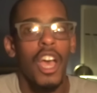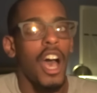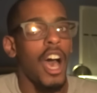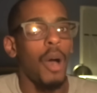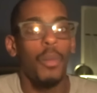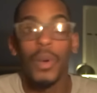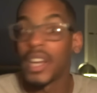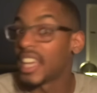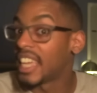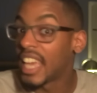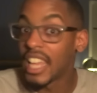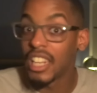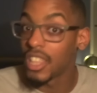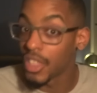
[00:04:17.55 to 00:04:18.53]
when I
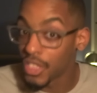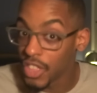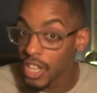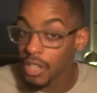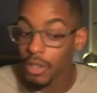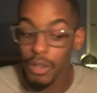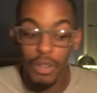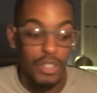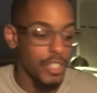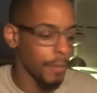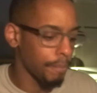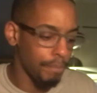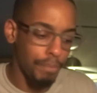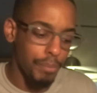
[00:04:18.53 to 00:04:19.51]
can in the
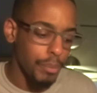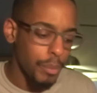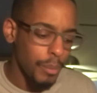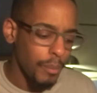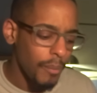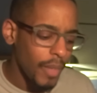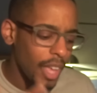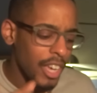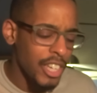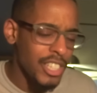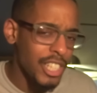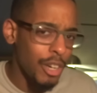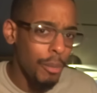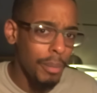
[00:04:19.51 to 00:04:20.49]
theaters,
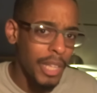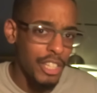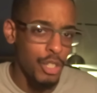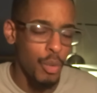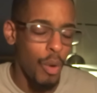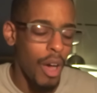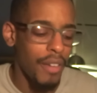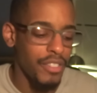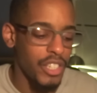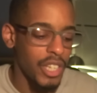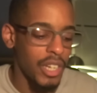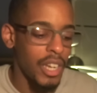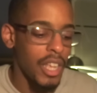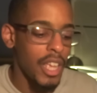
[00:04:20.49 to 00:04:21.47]
because they don't play too
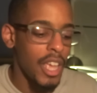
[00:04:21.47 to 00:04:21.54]
often.